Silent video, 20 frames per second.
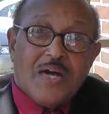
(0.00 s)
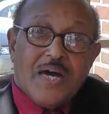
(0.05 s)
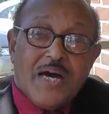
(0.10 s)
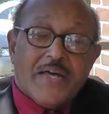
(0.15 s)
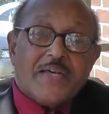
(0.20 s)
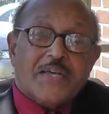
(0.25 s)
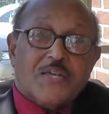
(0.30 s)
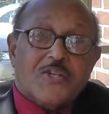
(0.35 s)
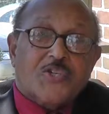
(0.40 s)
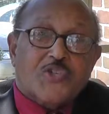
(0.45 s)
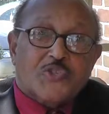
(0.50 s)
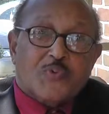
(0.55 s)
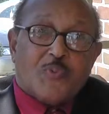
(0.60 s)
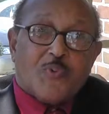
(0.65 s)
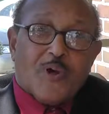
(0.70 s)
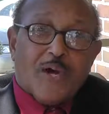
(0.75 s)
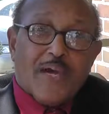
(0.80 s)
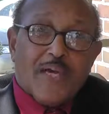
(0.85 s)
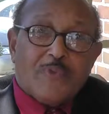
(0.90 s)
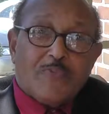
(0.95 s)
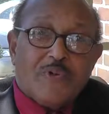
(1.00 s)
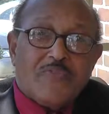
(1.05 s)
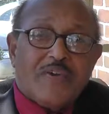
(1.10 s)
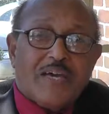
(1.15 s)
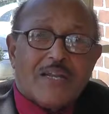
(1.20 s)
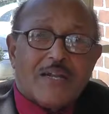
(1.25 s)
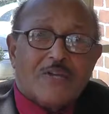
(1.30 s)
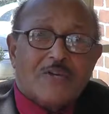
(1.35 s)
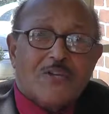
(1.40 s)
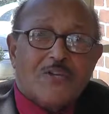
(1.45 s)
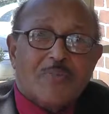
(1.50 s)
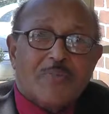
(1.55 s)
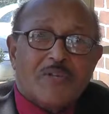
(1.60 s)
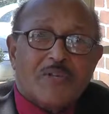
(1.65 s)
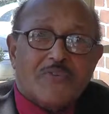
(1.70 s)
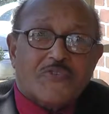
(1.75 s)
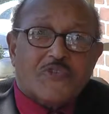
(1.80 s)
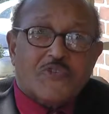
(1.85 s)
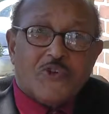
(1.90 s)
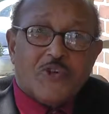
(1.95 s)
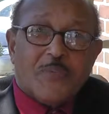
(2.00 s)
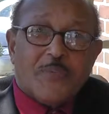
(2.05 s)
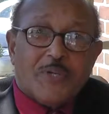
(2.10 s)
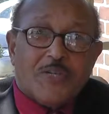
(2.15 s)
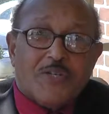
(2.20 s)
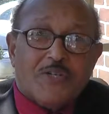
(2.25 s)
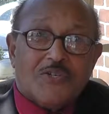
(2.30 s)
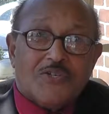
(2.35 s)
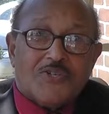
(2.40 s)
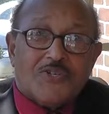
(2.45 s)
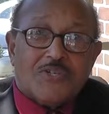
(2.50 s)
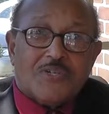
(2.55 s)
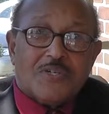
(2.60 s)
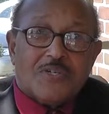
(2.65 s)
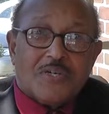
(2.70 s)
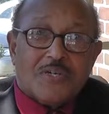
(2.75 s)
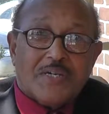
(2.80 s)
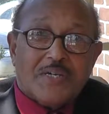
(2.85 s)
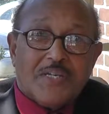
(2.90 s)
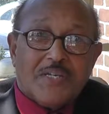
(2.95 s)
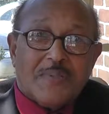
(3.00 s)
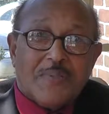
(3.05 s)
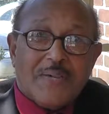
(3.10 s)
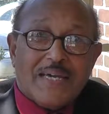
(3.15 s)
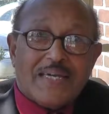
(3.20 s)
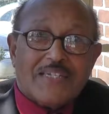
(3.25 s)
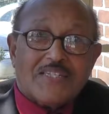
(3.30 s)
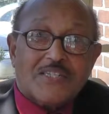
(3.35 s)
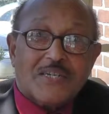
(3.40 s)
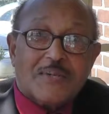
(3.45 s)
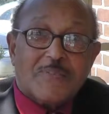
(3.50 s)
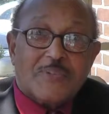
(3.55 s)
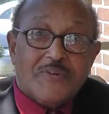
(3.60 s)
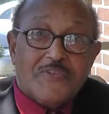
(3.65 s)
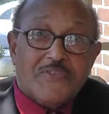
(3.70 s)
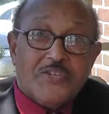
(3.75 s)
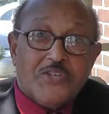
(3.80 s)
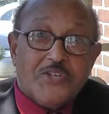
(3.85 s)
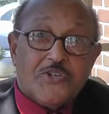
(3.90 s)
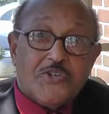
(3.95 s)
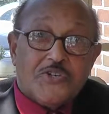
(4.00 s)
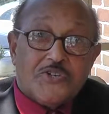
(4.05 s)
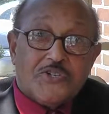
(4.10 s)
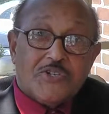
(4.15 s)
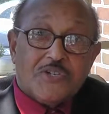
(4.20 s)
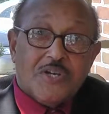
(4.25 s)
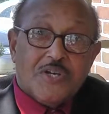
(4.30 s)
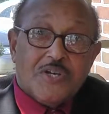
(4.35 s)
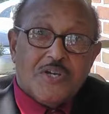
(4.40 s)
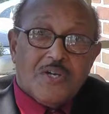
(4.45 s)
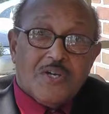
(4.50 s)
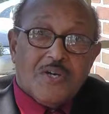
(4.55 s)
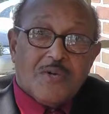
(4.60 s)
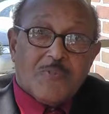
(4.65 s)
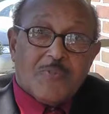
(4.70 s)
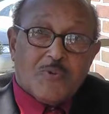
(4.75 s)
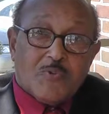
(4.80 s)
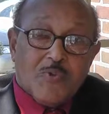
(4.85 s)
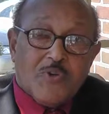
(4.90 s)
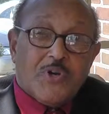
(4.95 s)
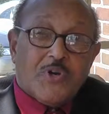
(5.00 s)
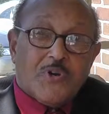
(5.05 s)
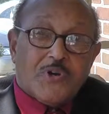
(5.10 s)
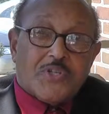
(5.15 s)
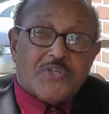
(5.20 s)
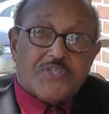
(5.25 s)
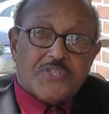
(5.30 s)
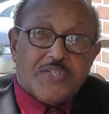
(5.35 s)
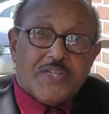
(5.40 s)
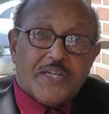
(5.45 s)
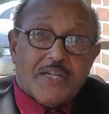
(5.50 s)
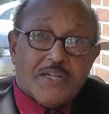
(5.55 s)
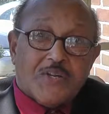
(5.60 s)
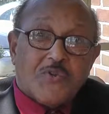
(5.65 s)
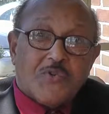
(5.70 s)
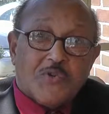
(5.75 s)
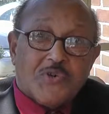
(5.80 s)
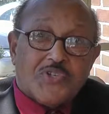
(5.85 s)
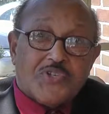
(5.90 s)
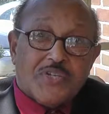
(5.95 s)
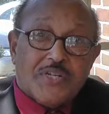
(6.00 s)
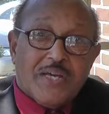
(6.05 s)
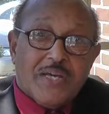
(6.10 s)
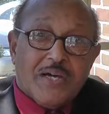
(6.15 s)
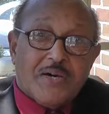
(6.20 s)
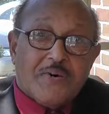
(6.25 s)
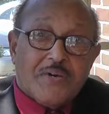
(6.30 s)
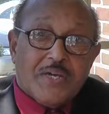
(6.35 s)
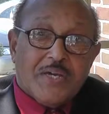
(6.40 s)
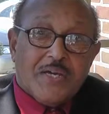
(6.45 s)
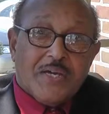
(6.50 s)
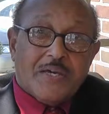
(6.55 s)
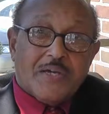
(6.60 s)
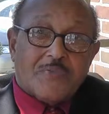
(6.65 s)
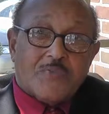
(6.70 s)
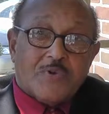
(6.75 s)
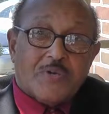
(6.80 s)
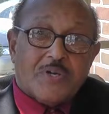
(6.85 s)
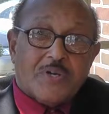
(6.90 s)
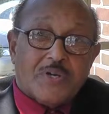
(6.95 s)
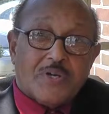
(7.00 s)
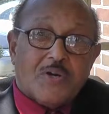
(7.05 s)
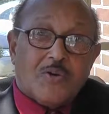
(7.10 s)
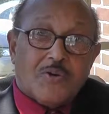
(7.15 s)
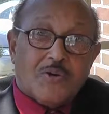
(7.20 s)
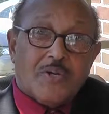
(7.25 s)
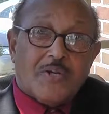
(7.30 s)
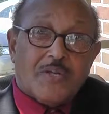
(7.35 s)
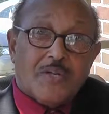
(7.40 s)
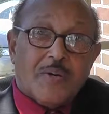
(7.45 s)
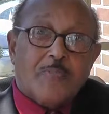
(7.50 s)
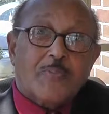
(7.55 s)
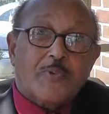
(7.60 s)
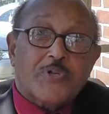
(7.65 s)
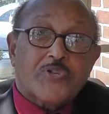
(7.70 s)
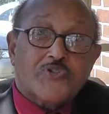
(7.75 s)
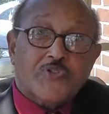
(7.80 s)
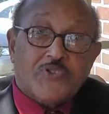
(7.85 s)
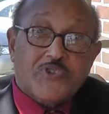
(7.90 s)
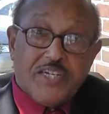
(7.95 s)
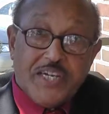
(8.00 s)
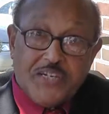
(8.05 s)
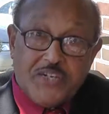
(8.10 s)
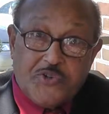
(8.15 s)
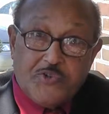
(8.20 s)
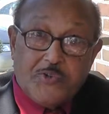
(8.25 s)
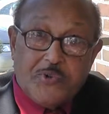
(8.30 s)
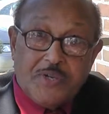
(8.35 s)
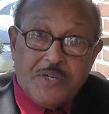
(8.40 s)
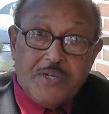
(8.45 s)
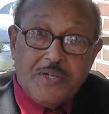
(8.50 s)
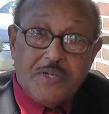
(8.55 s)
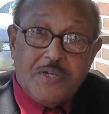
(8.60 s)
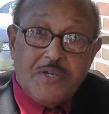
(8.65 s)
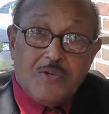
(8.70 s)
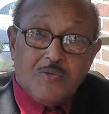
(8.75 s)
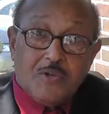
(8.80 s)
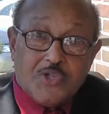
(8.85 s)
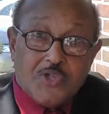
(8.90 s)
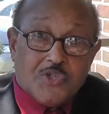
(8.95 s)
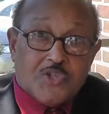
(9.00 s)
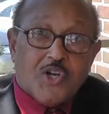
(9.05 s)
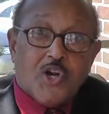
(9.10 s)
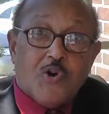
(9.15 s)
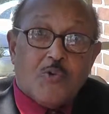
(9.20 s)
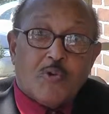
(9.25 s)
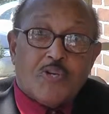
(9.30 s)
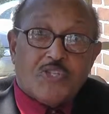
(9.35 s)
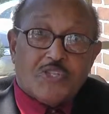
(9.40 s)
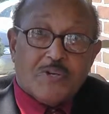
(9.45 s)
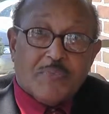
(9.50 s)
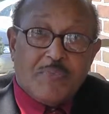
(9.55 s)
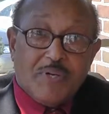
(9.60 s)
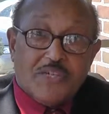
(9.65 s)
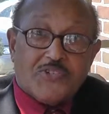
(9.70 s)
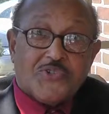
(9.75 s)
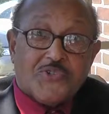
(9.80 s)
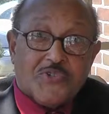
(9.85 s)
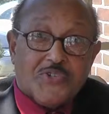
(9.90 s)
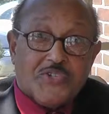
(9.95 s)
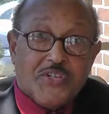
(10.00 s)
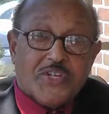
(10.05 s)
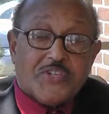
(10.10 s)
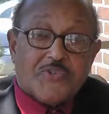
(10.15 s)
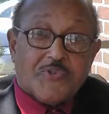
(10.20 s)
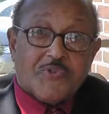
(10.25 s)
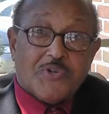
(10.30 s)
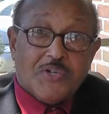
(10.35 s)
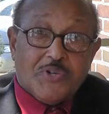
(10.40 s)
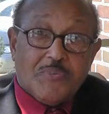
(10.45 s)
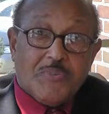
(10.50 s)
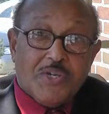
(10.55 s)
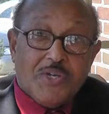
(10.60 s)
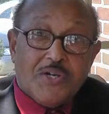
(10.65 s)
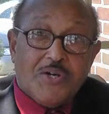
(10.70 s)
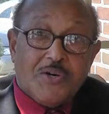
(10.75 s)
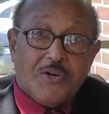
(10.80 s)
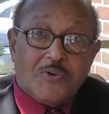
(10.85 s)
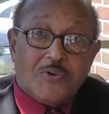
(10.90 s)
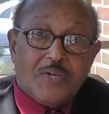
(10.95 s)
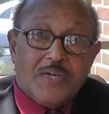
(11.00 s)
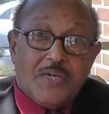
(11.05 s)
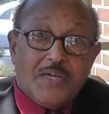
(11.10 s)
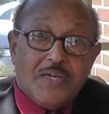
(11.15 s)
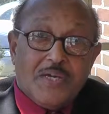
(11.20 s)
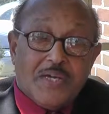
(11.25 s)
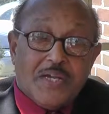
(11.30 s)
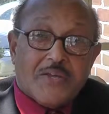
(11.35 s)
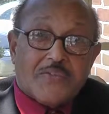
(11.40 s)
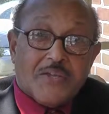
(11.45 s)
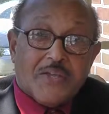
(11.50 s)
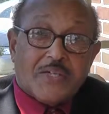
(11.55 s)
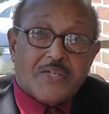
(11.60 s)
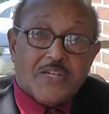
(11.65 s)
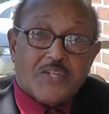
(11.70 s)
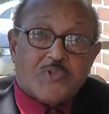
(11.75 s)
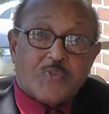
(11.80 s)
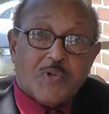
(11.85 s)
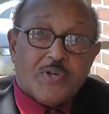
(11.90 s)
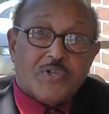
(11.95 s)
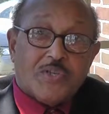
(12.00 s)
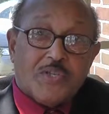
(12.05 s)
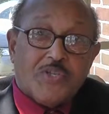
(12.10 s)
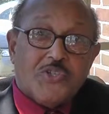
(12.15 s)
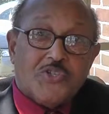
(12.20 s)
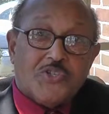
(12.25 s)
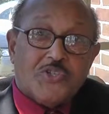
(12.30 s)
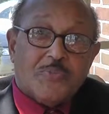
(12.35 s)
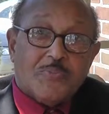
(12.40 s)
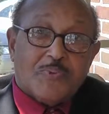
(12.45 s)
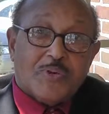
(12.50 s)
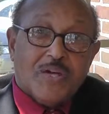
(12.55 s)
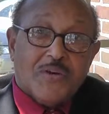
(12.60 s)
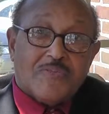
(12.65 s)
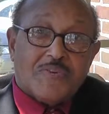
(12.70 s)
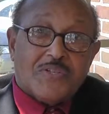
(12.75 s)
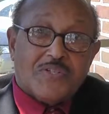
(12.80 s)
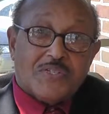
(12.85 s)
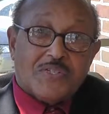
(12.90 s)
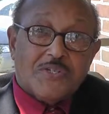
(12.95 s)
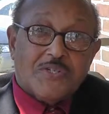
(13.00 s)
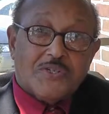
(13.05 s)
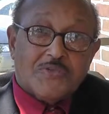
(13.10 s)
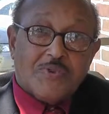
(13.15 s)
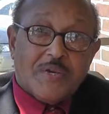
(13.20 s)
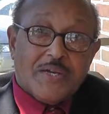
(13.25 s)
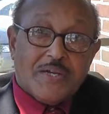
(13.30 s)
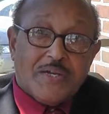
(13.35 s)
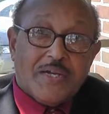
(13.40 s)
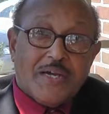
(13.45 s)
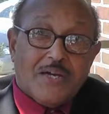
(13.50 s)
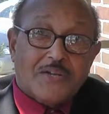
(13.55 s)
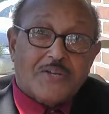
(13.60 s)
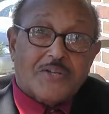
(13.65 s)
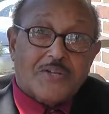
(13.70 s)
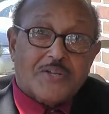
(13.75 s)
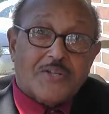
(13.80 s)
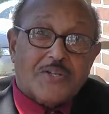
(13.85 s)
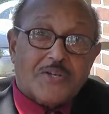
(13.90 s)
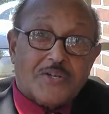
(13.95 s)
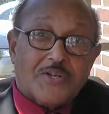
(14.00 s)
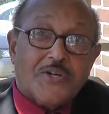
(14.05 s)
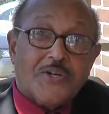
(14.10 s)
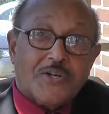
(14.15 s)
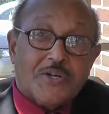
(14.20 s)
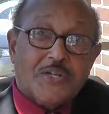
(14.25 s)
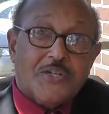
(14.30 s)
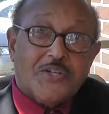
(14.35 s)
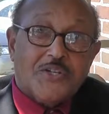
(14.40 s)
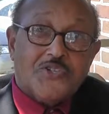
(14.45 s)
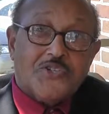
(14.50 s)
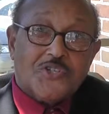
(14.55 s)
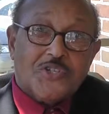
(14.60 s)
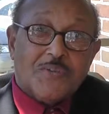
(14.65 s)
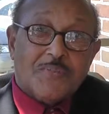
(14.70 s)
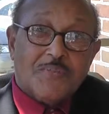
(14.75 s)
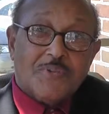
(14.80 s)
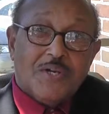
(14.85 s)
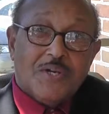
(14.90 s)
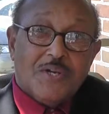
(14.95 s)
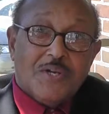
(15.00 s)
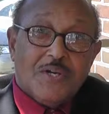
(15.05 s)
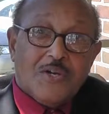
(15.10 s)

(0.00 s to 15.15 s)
I think it looks bright. We've had a little bit of turbulence in the past couple of years, but we're on a steady course now, and we're on an upward trajectory, which is always the best trajectory to be on. And I think that's where the Eastern Province is right now under the current leadership.